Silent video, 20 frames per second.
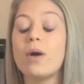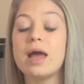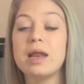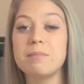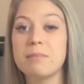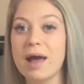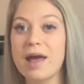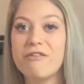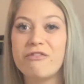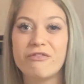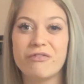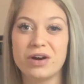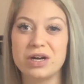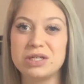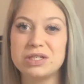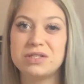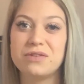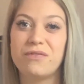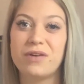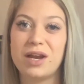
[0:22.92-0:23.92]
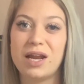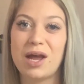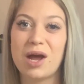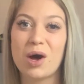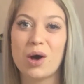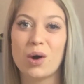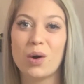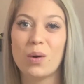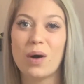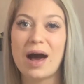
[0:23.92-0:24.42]
in my first
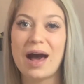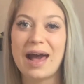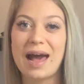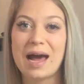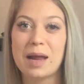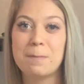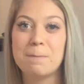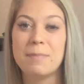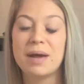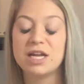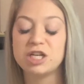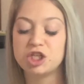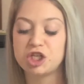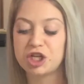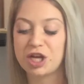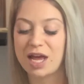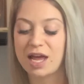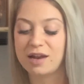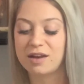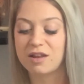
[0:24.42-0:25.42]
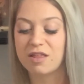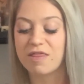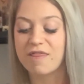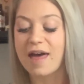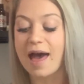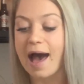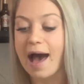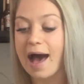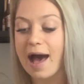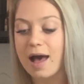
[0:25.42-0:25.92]
video, I had mentioned
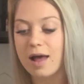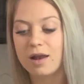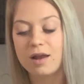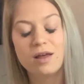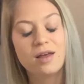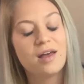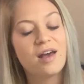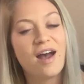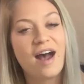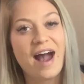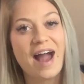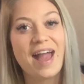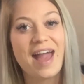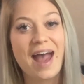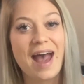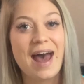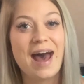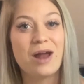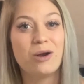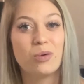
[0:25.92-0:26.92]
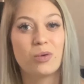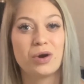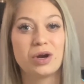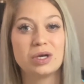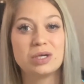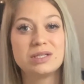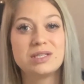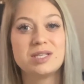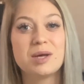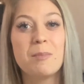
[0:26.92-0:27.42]
that I had
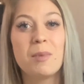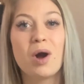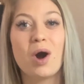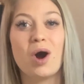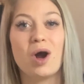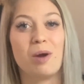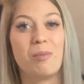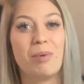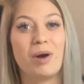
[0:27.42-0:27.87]
ordered some car